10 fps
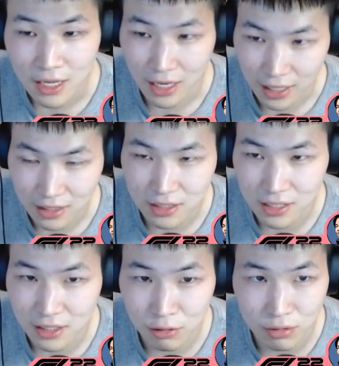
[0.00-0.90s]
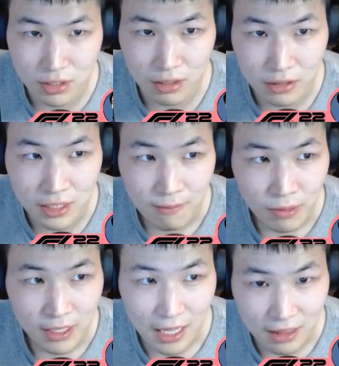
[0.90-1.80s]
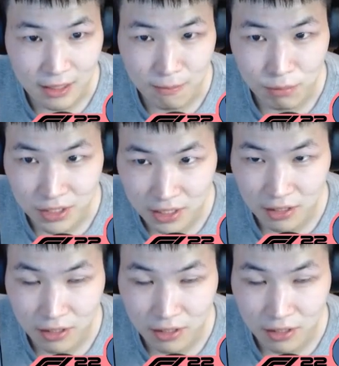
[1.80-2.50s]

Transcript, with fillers: and a decent result at the Brazilian